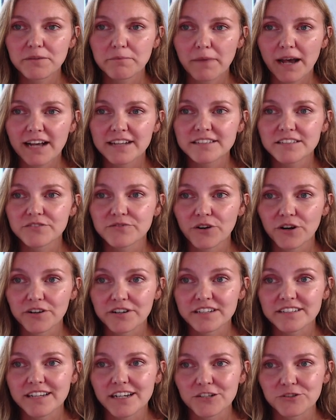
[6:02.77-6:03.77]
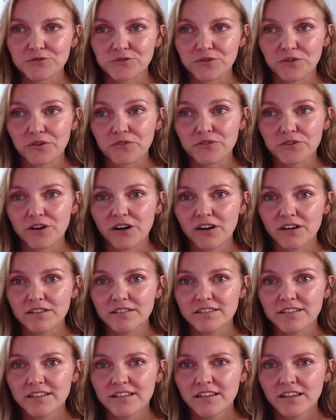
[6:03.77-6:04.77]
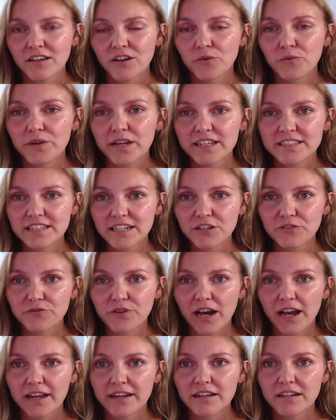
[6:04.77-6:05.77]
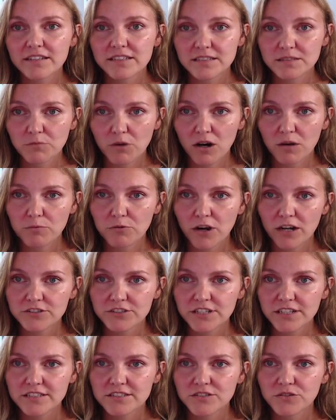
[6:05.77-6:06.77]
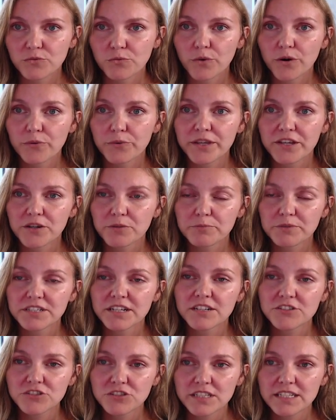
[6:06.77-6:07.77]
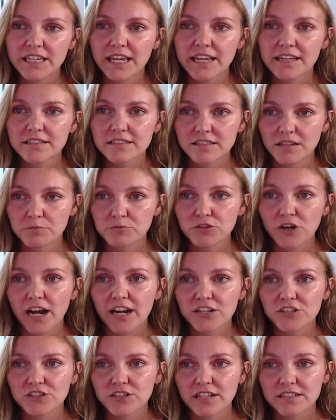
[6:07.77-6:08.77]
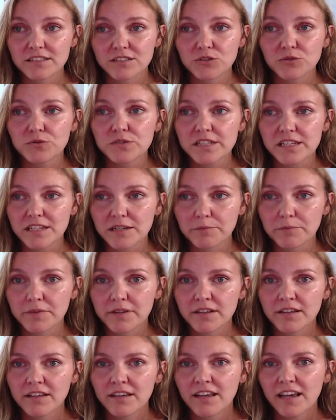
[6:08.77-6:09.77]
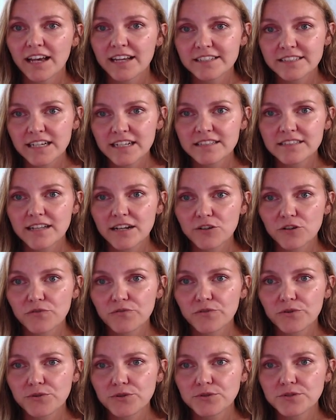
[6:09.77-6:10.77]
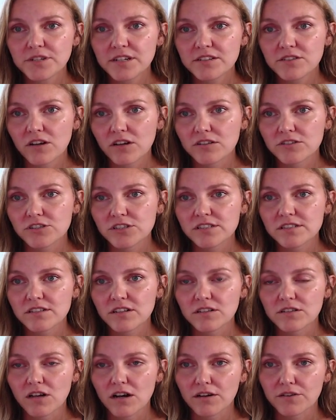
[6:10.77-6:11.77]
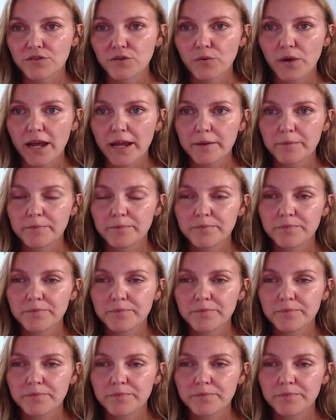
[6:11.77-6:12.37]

massive architectural overhaul, we identified a small project where we could potentially gain some traction as a new team and test out a few new technologies along the way.